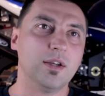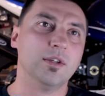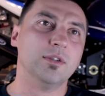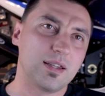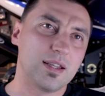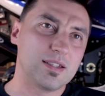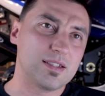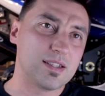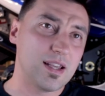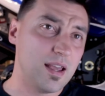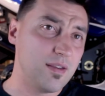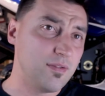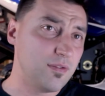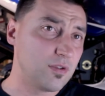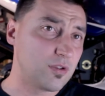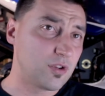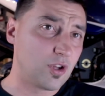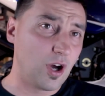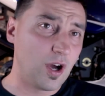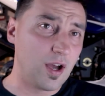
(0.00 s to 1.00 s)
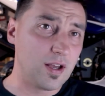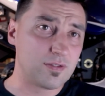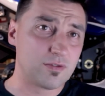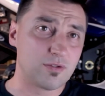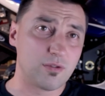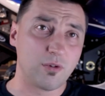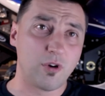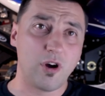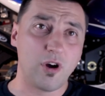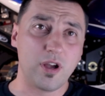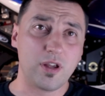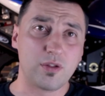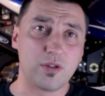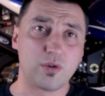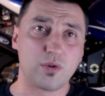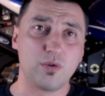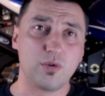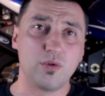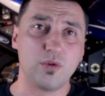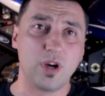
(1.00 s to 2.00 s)
They save your tires from going
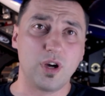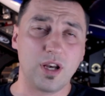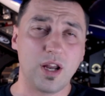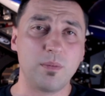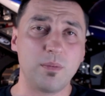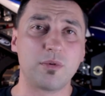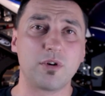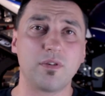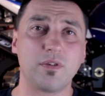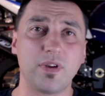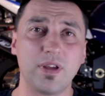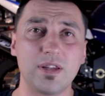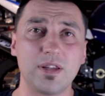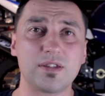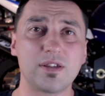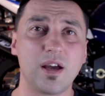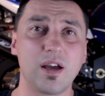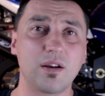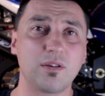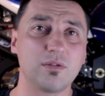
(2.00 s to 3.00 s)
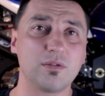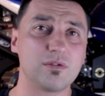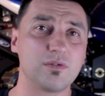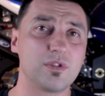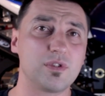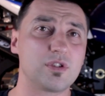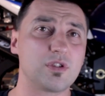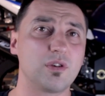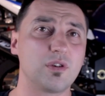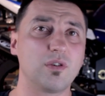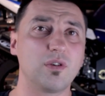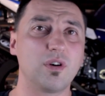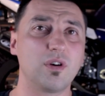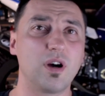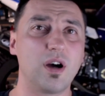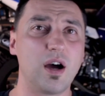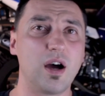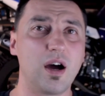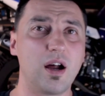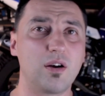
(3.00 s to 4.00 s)
through a number of heat cycles, which
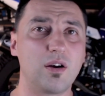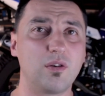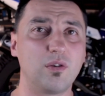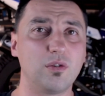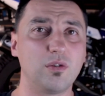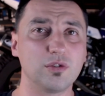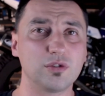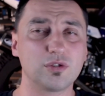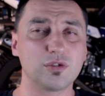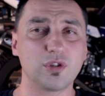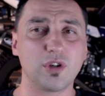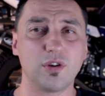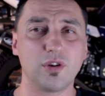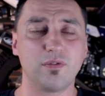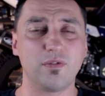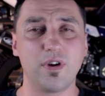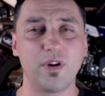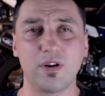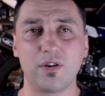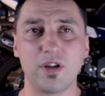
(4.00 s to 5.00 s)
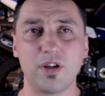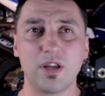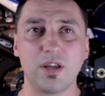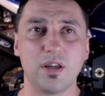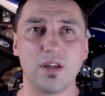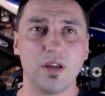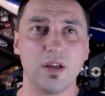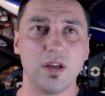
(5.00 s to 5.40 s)
are also very